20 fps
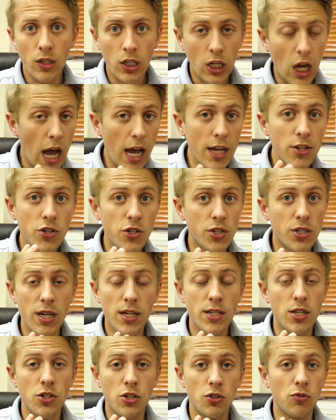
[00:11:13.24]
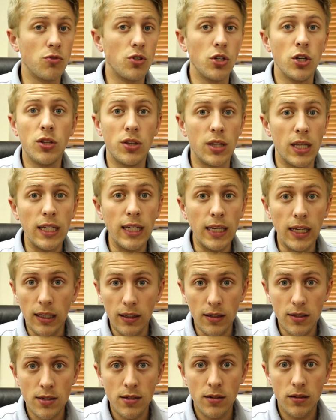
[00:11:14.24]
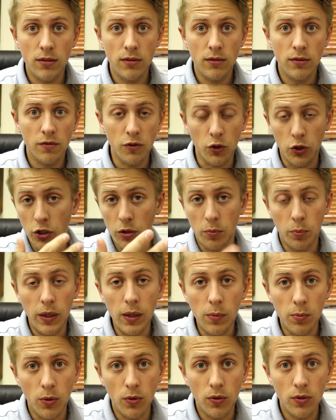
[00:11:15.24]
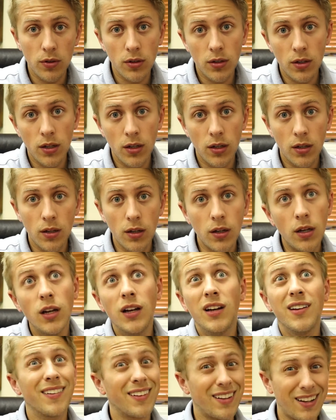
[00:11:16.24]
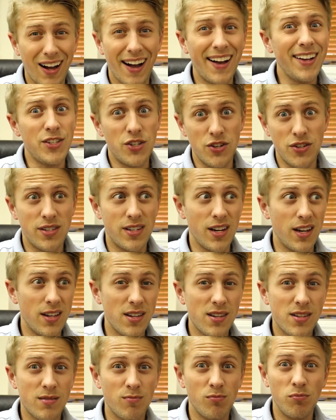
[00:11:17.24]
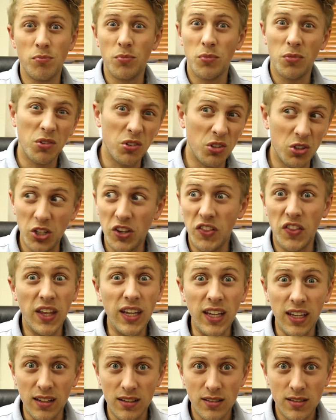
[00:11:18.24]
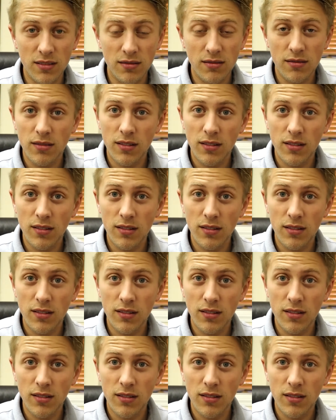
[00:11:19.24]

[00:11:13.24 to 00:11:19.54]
God just doesn't do good things for good people. God just does good things.